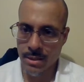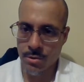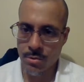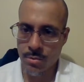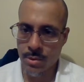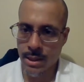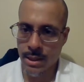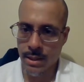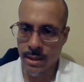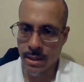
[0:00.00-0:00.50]
not
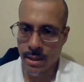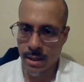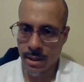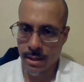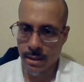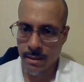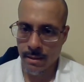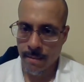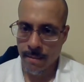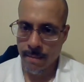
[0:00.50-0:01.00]
doing
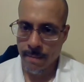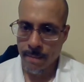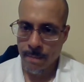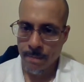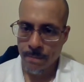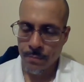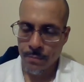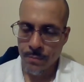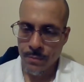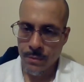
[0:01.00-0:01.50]
anything.
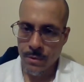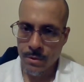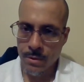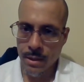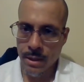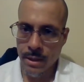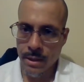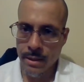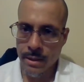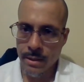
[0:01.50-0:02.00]

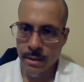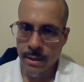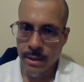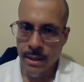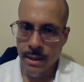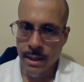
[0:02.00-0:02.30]
Okay?